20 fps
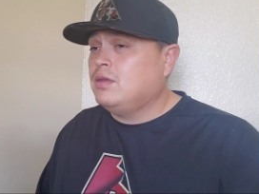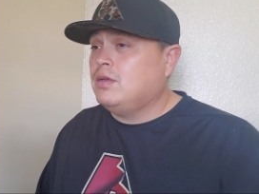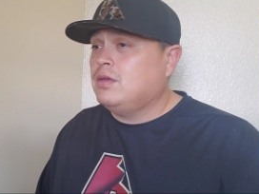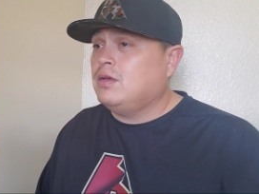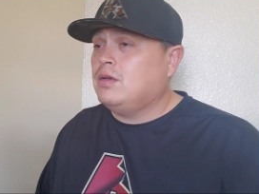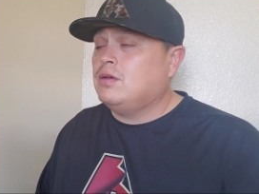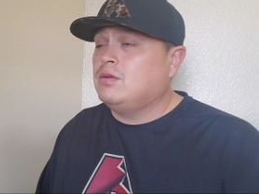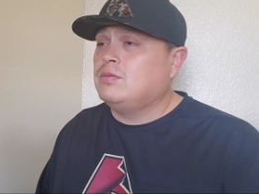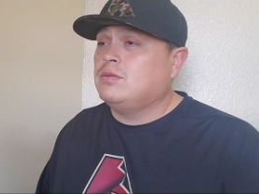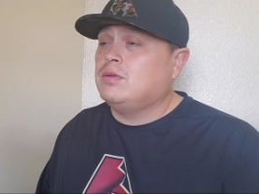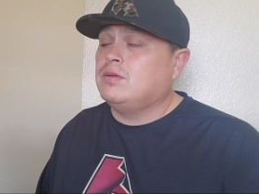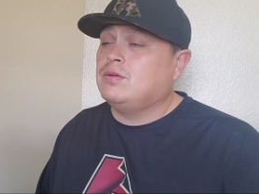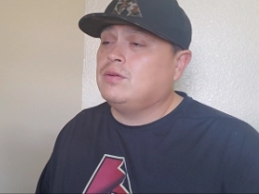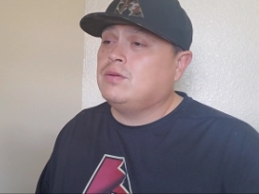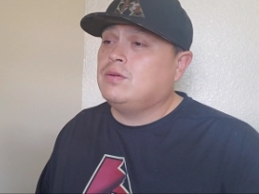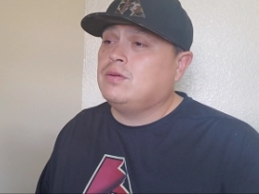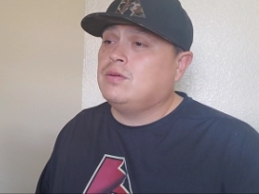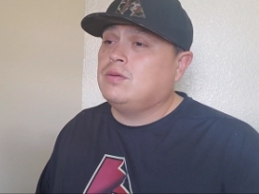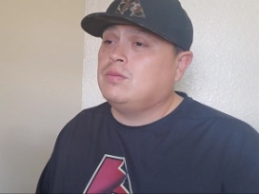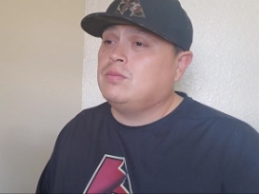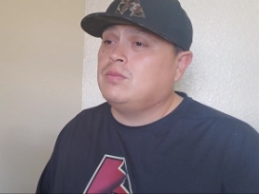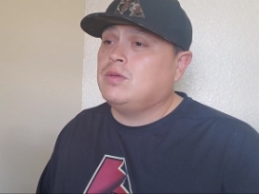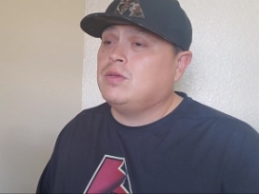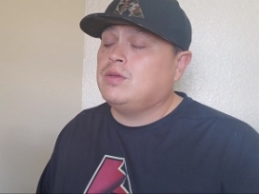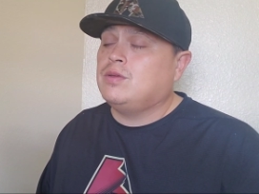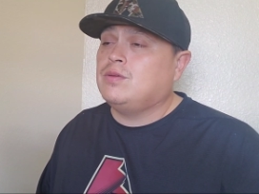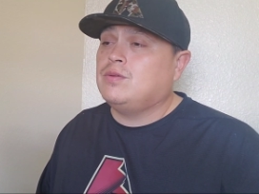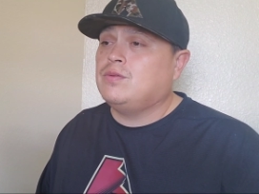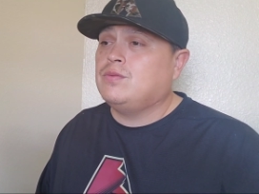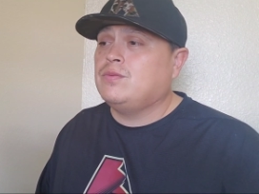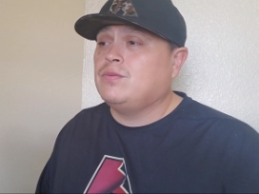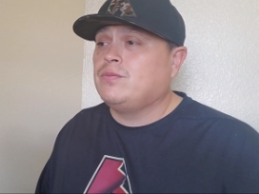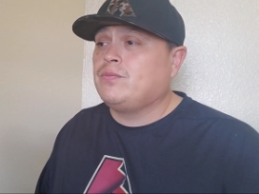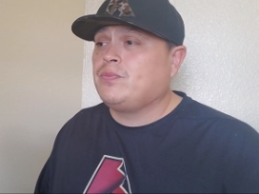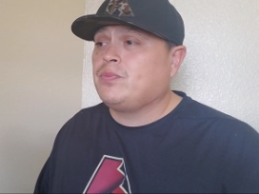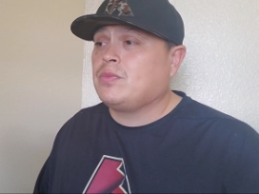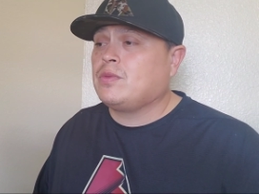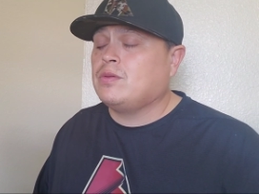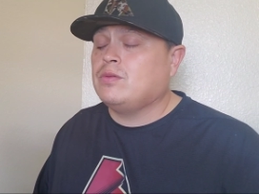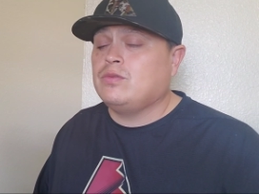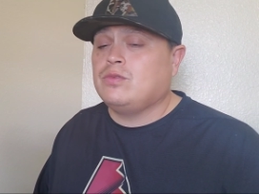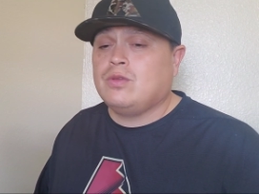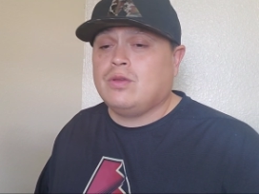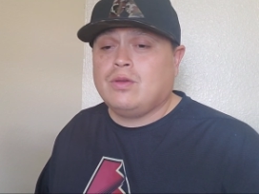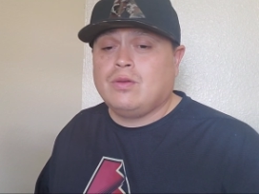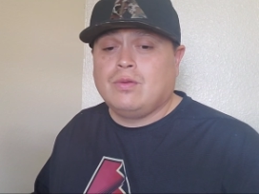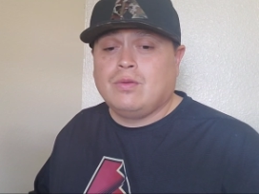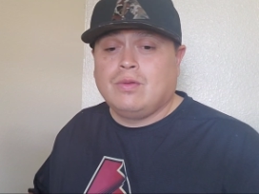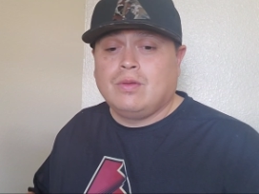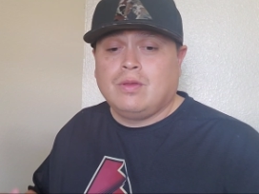I was like, oh man. So